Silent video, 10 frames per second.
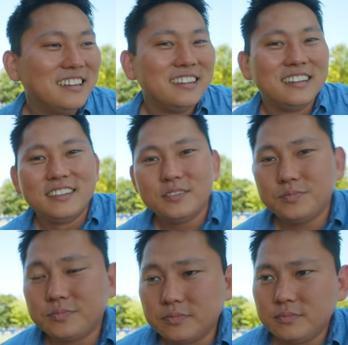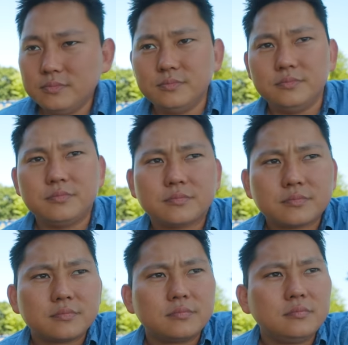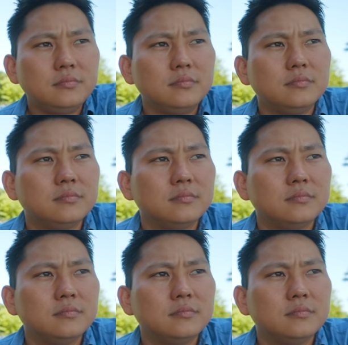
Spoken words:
(silent)